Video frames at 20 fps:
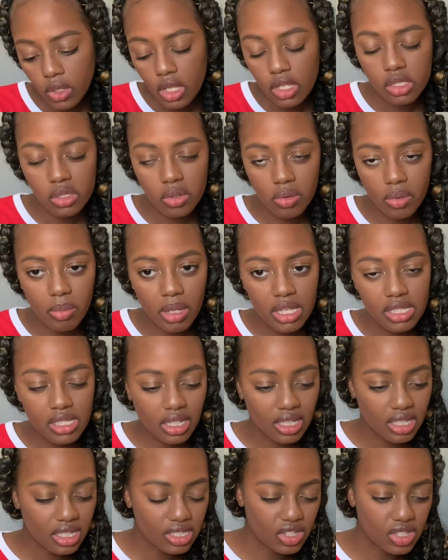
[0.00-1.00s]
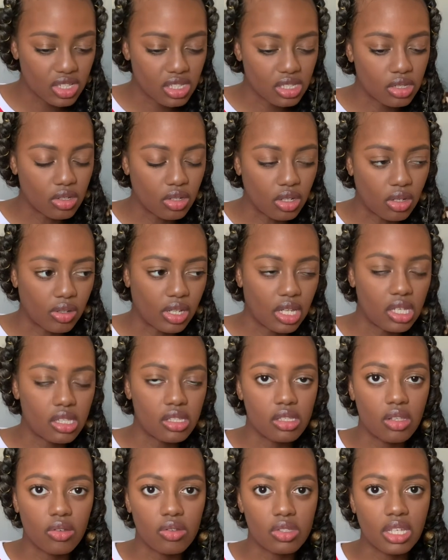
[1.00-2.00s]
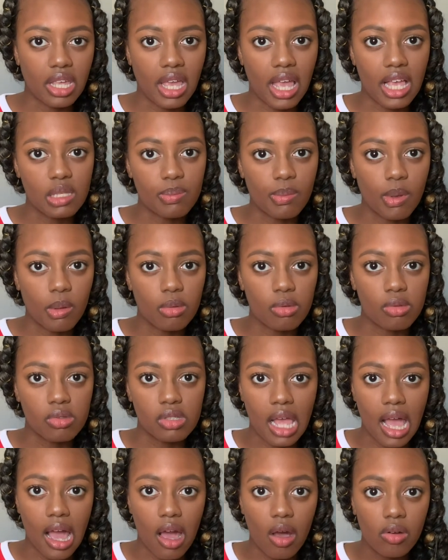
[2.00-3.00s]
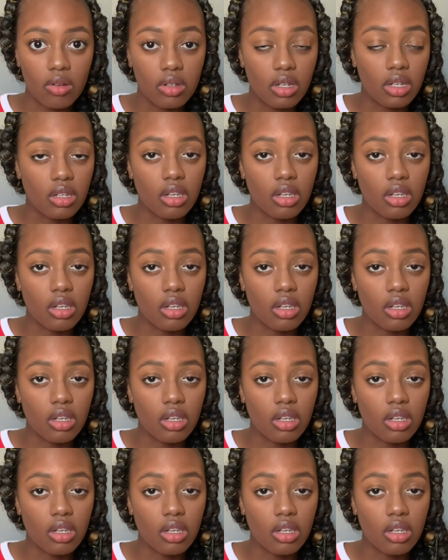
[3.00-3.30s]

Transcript: So it basically just, you know, gets those gas bubbles out.